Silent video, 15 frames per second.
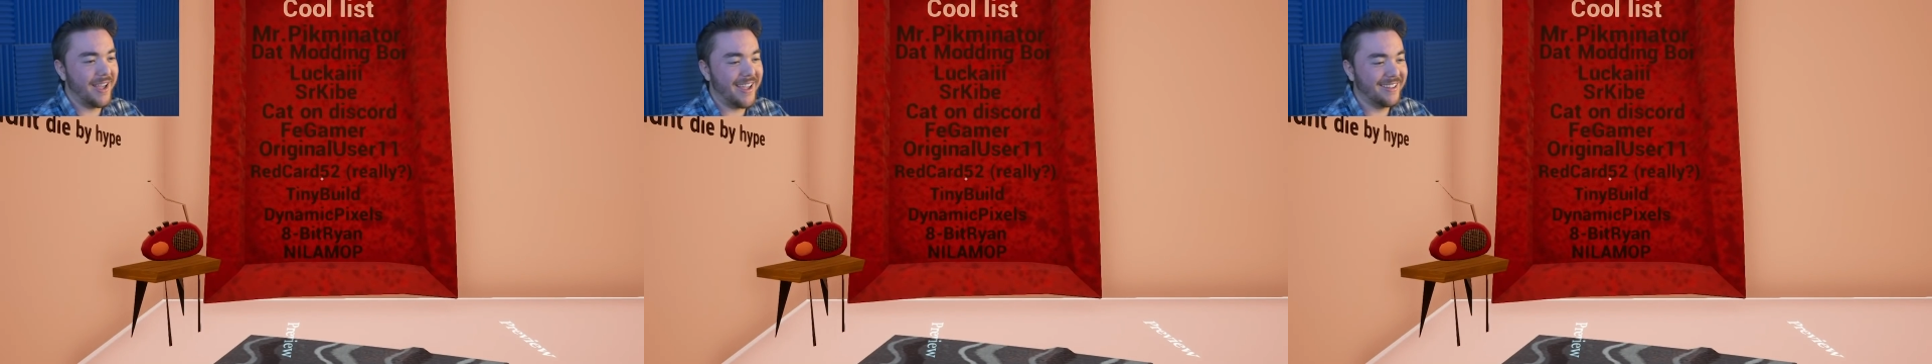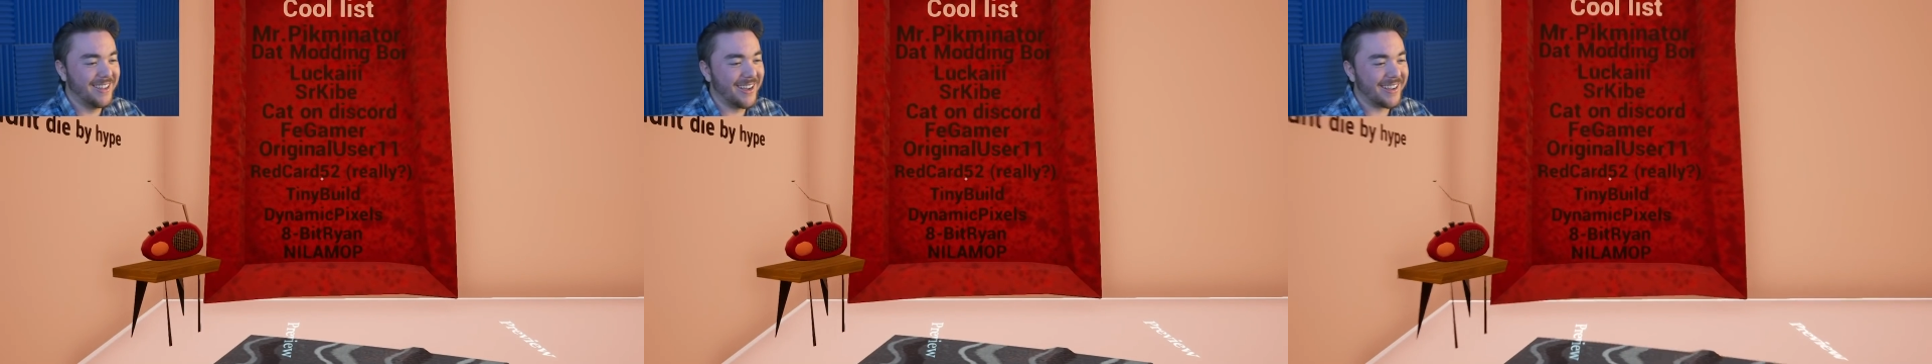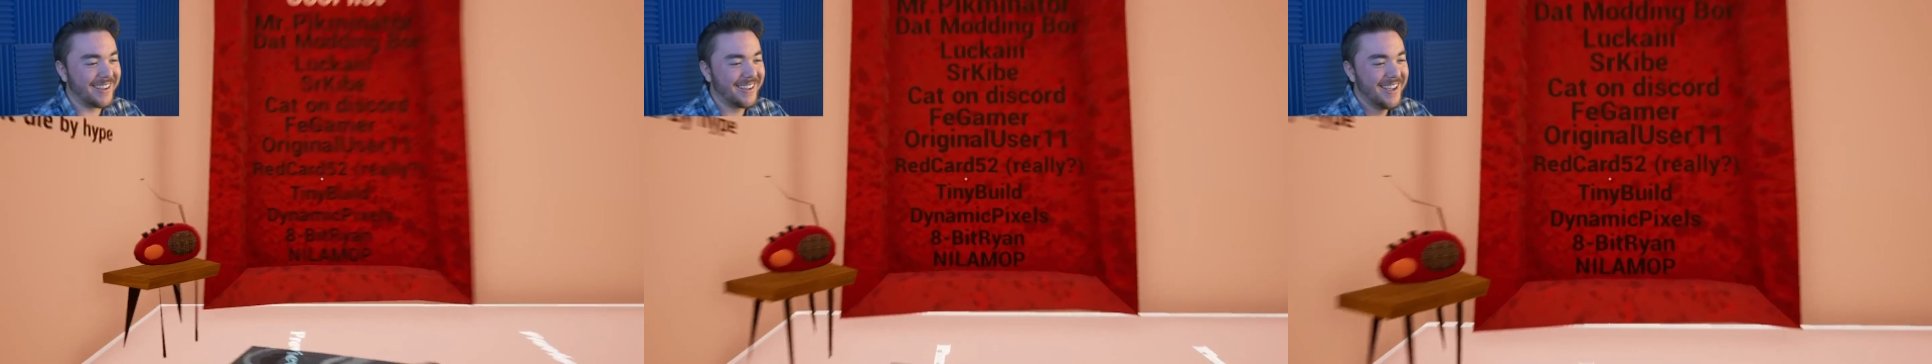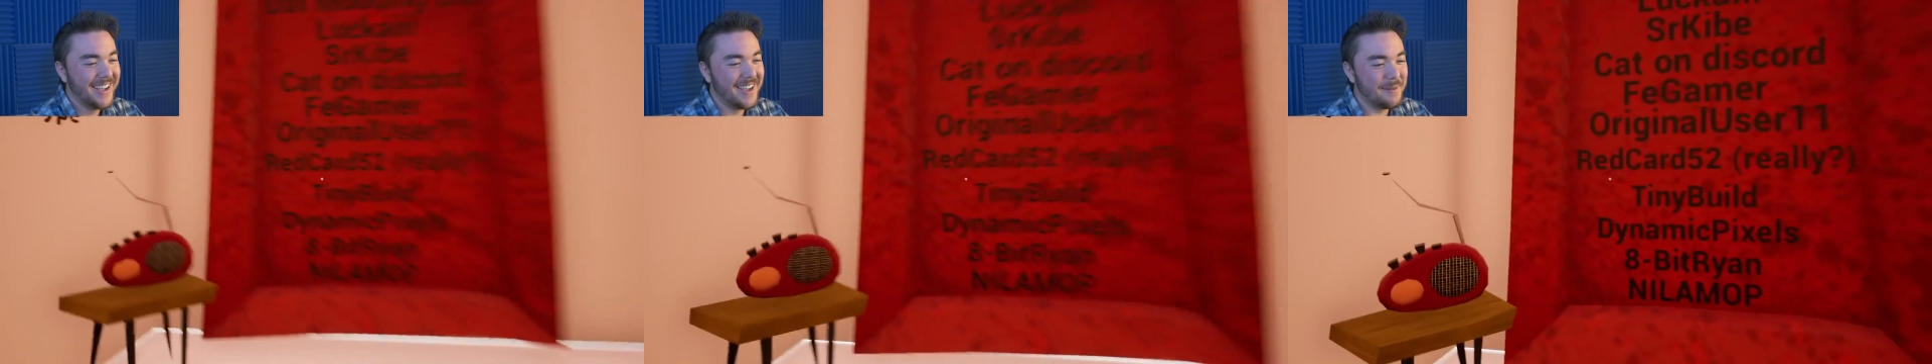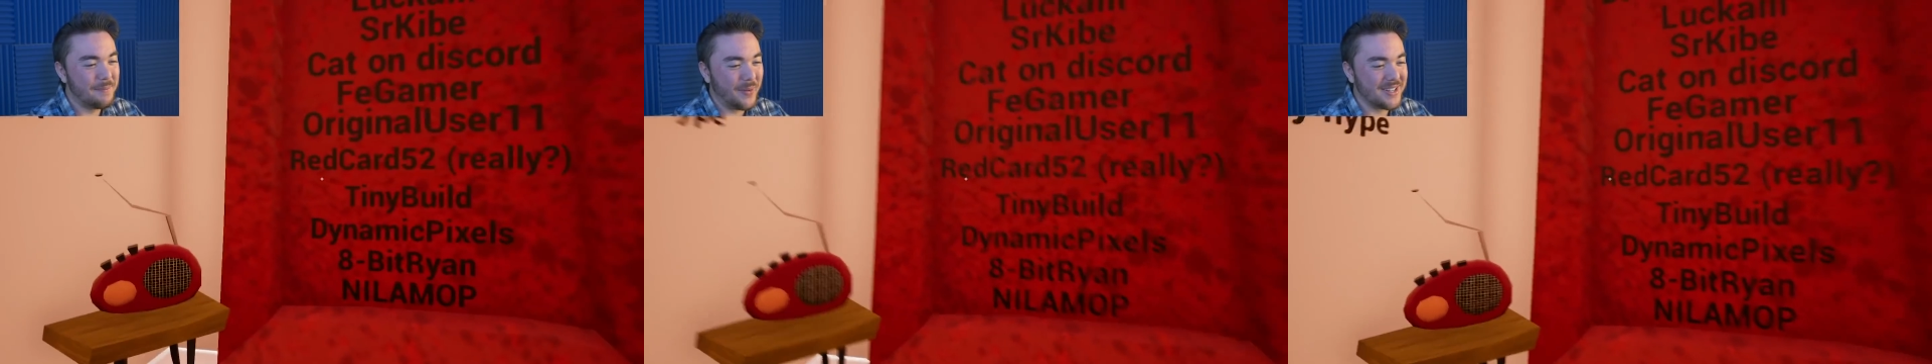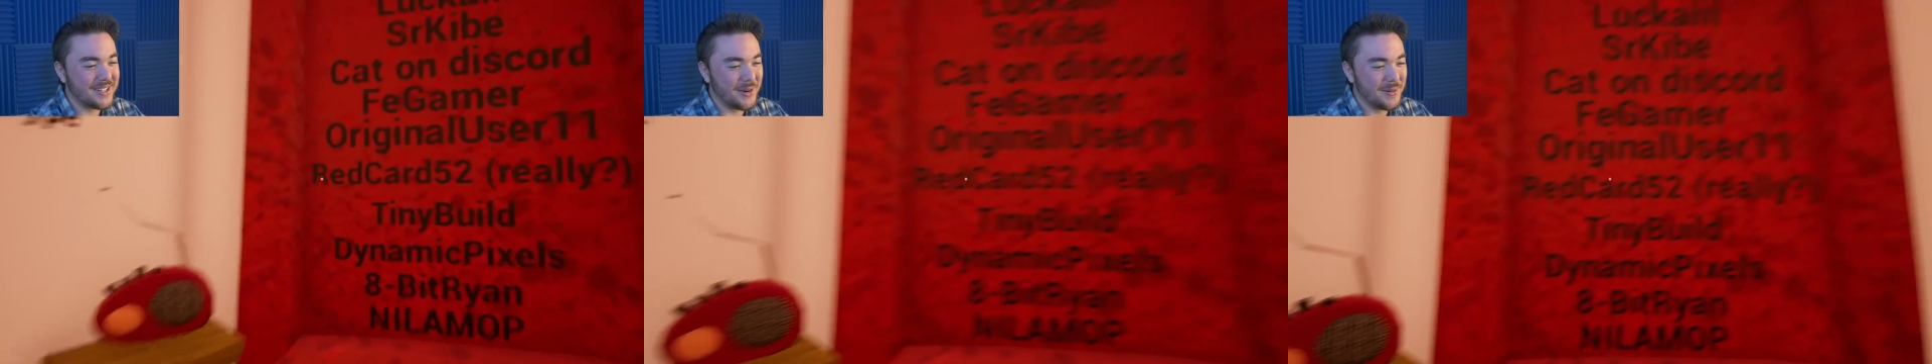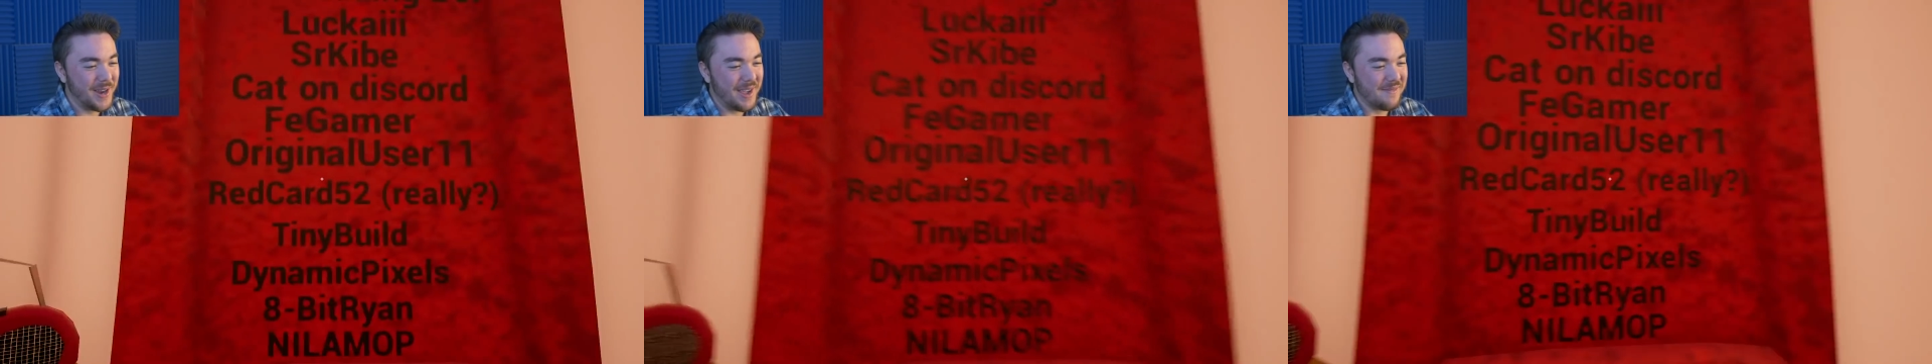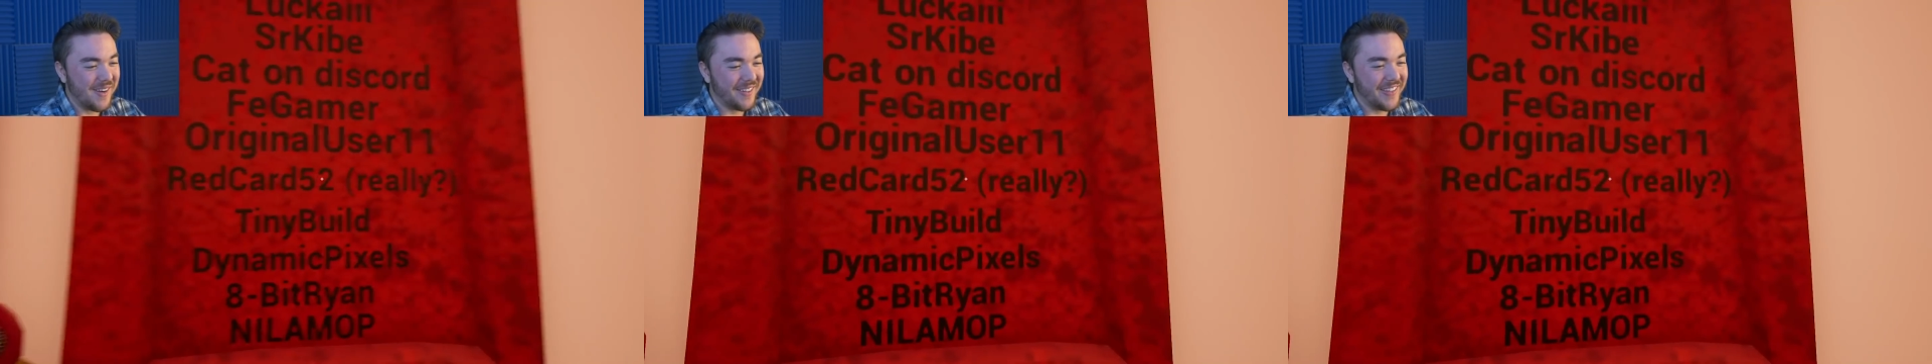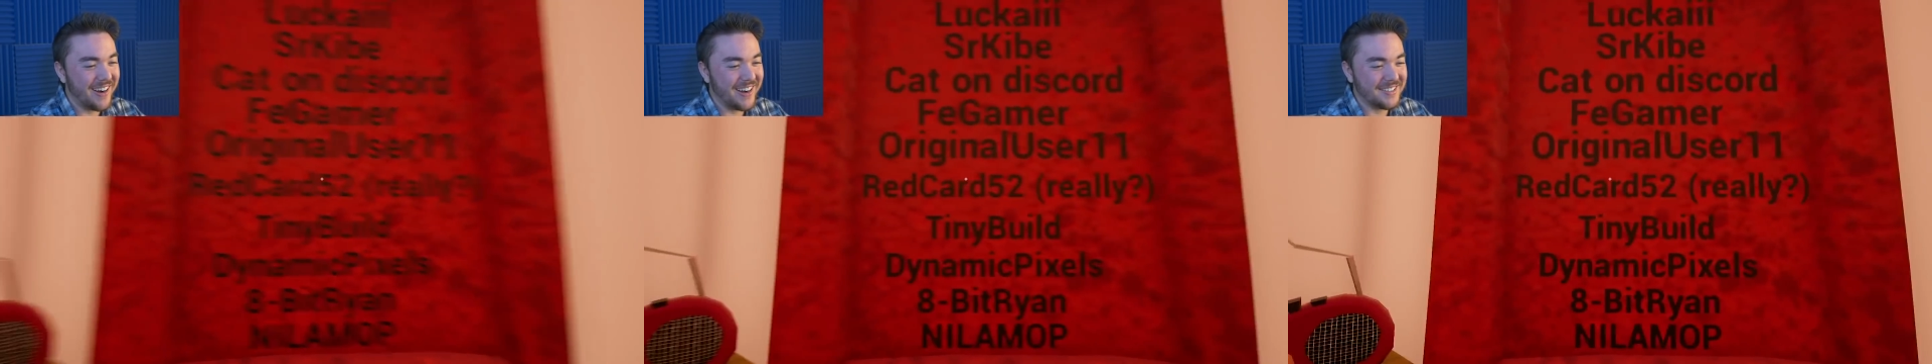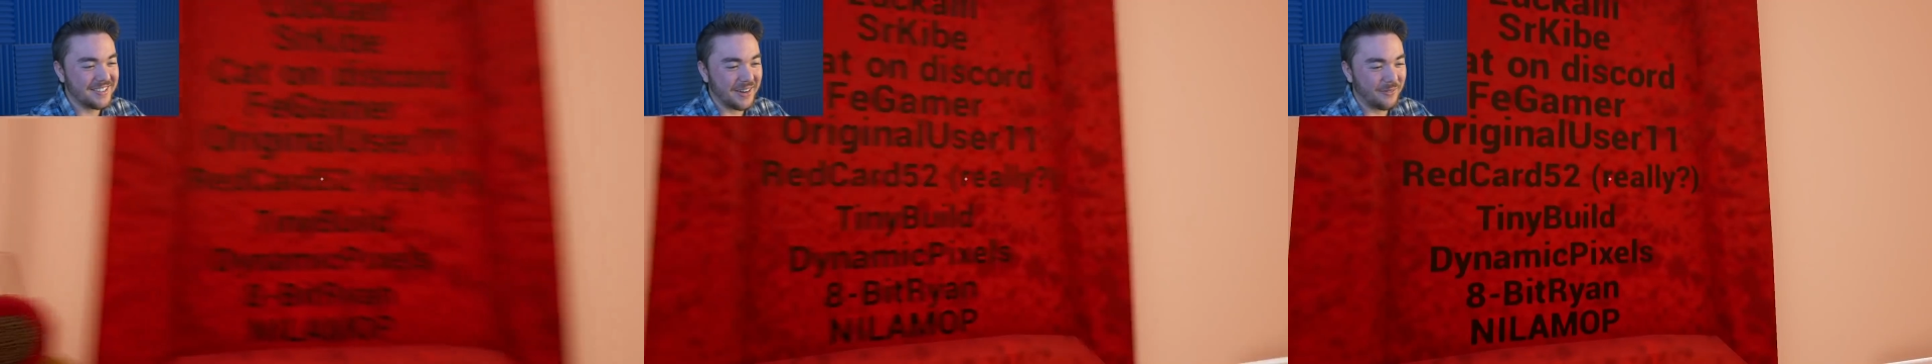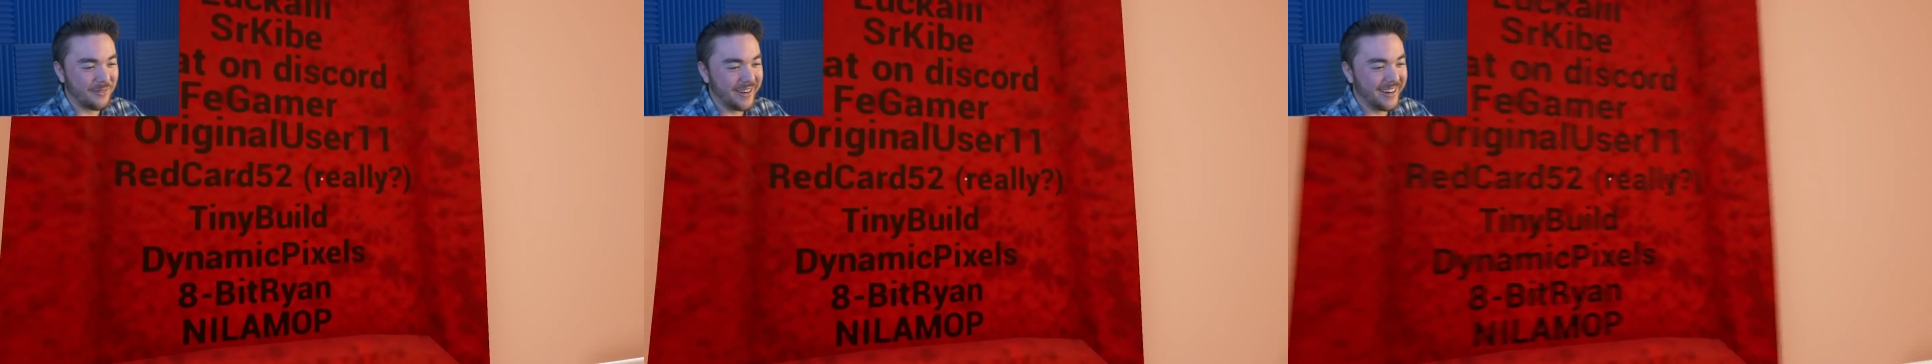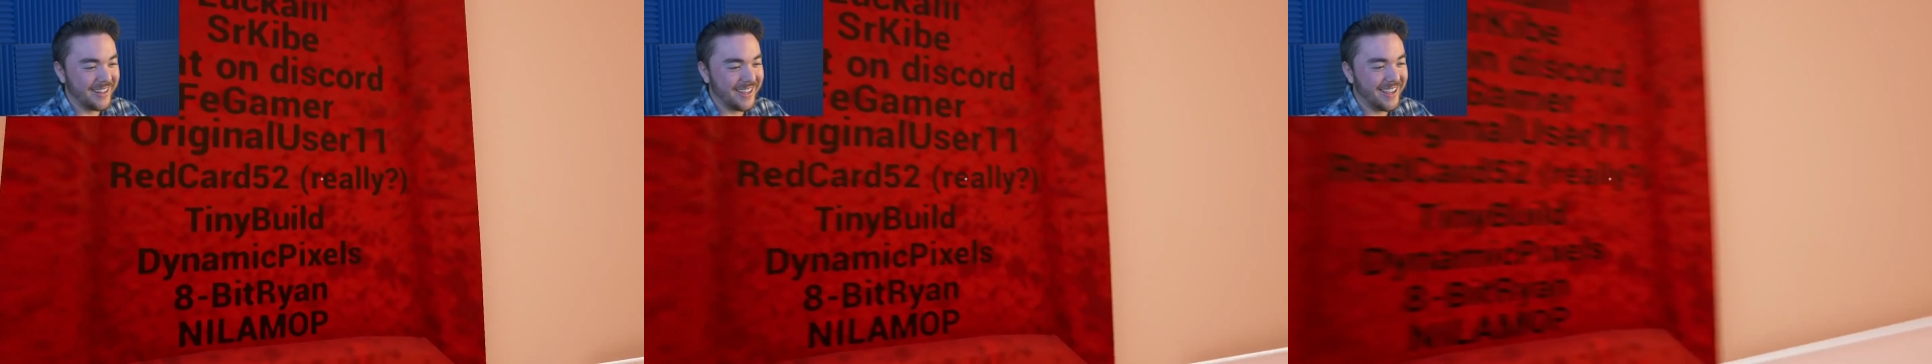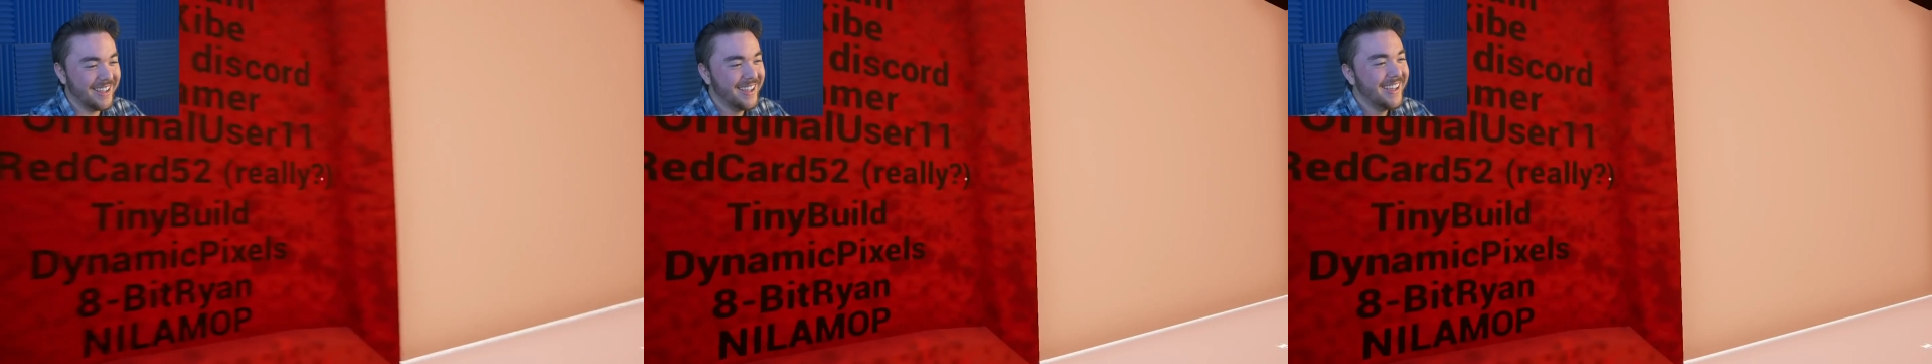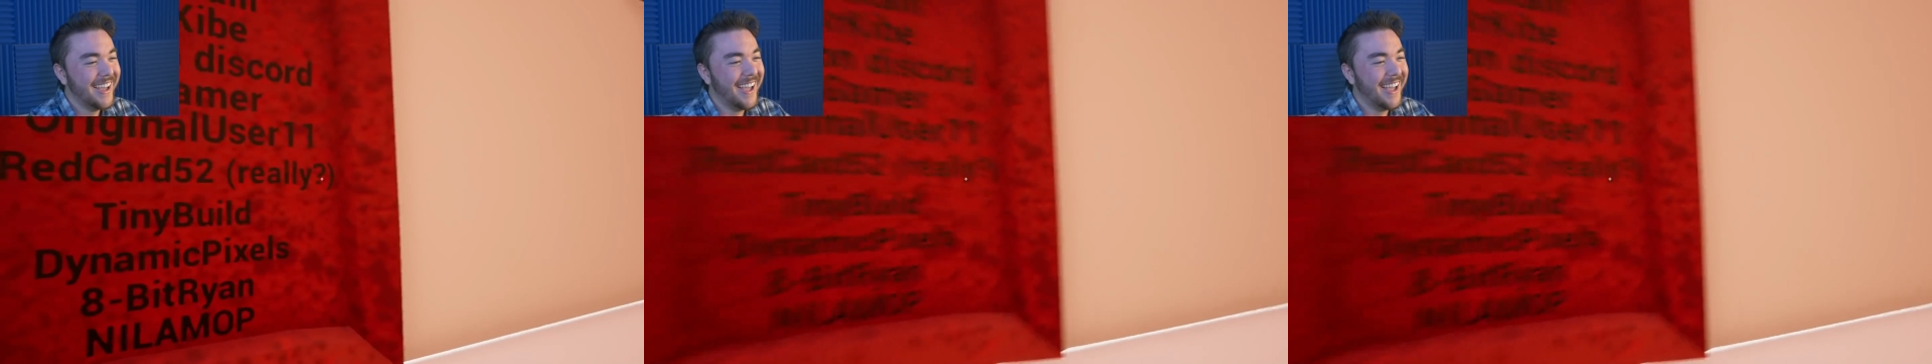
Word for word: Hey, look, he put his own name on there, and he's like, really?